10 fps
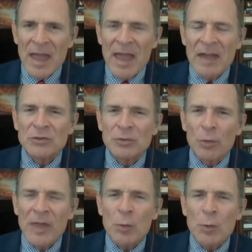And
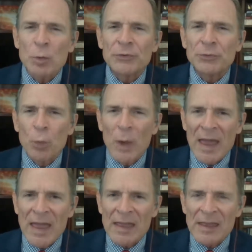so they will
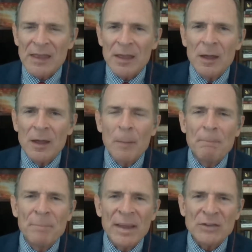sway
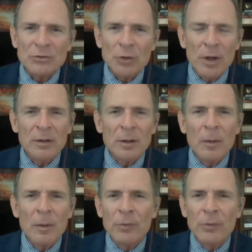based on
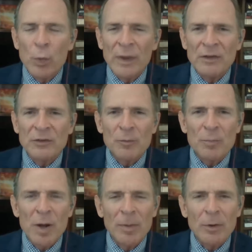the winds
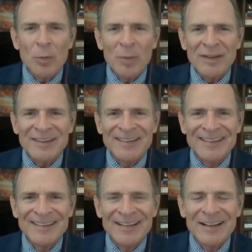of public opinion.
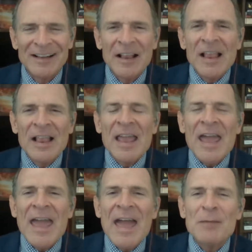
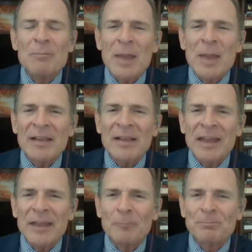And maybe
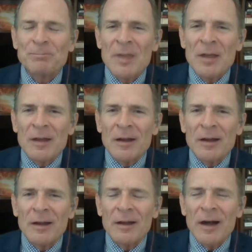like a
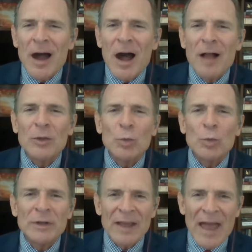
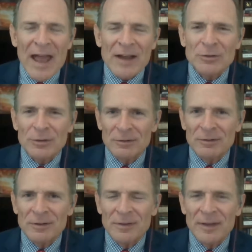Hollywood
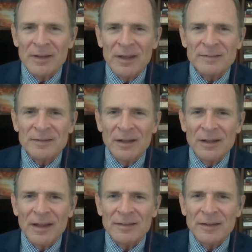actor that gets
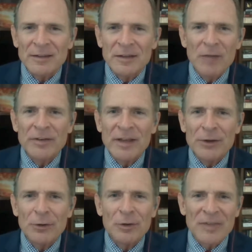elected
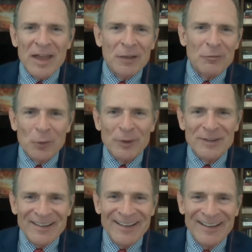governor of
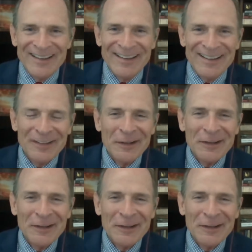California.